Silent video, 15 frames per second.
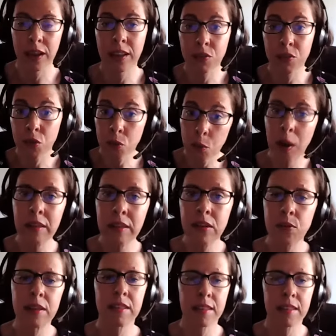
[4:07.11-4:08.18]
And if a
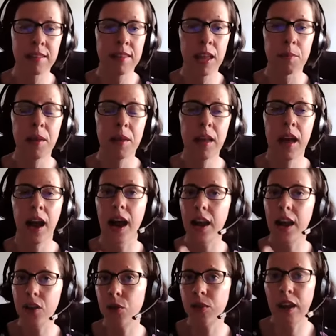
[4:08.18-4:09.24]
writer is the same,
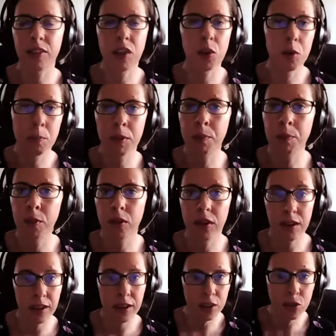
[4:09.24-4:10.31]
I know that there are
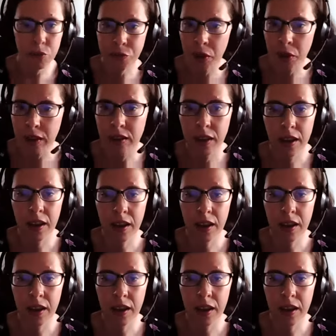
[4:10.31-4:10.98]
people like your friend.